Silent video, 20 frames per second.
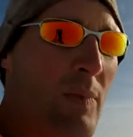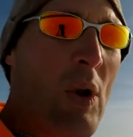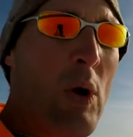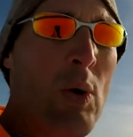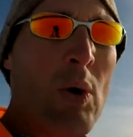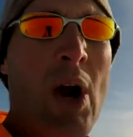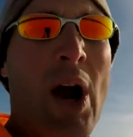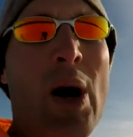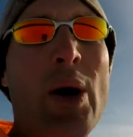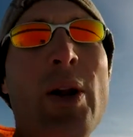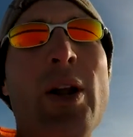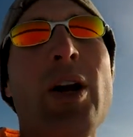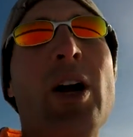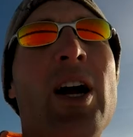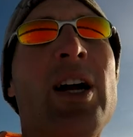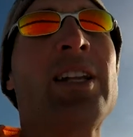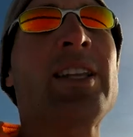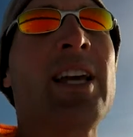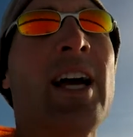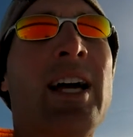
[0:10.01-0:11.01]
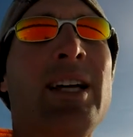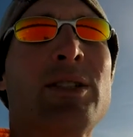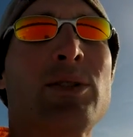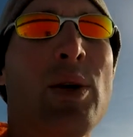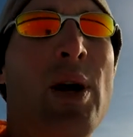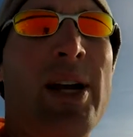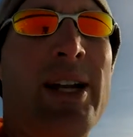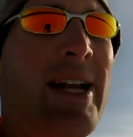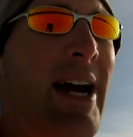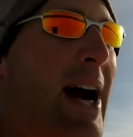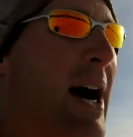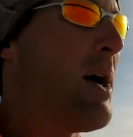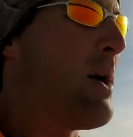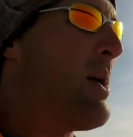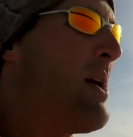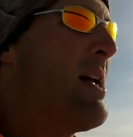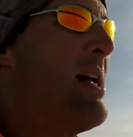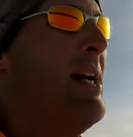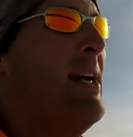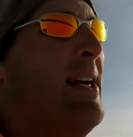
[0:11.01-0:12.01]
we're out here on the ice right now
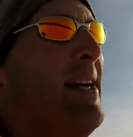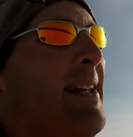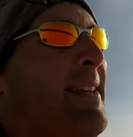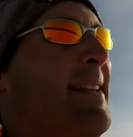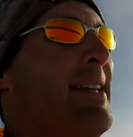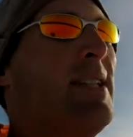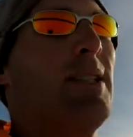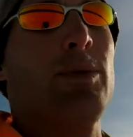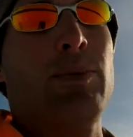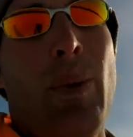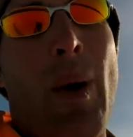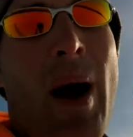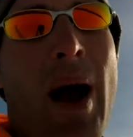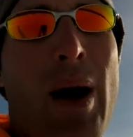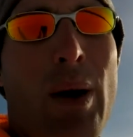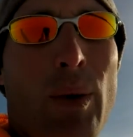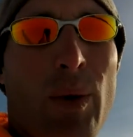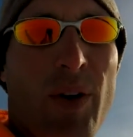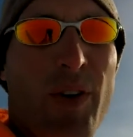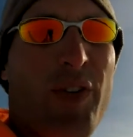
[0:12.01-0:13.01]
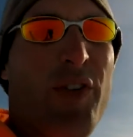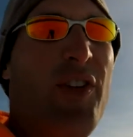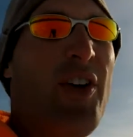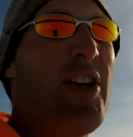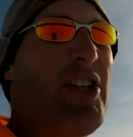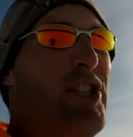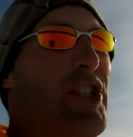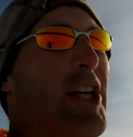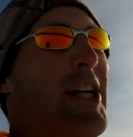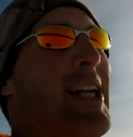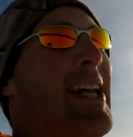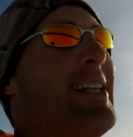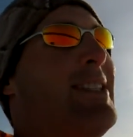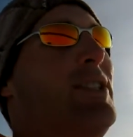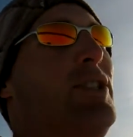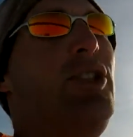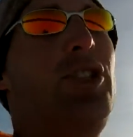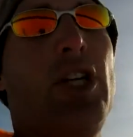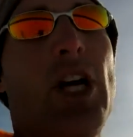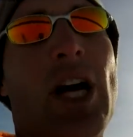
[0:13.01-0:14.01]
the spot we're fishing
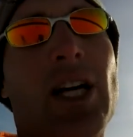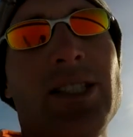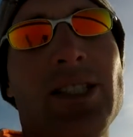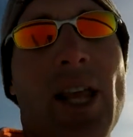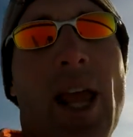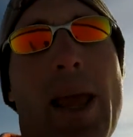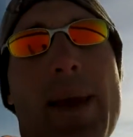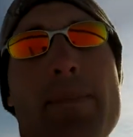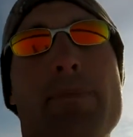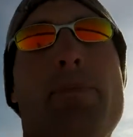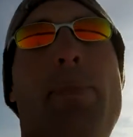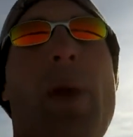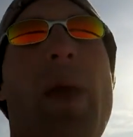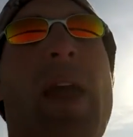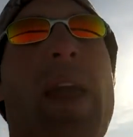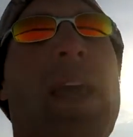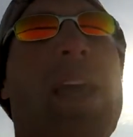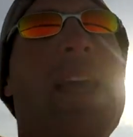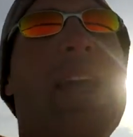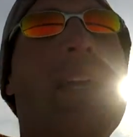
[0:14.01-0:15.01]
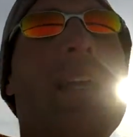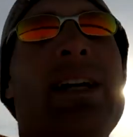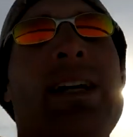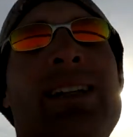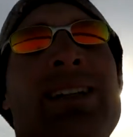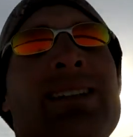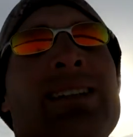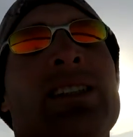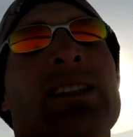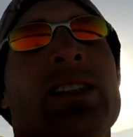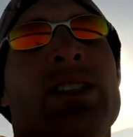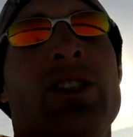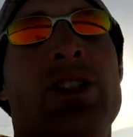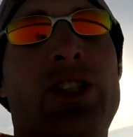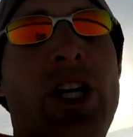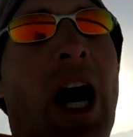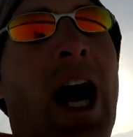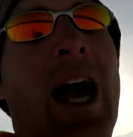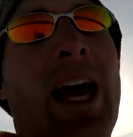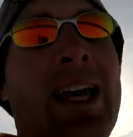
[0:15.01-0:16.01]
it's just a big
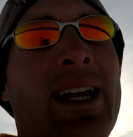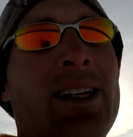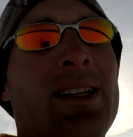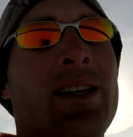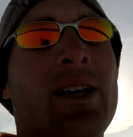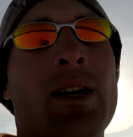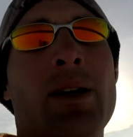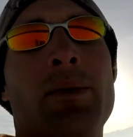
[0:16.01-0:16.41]
giant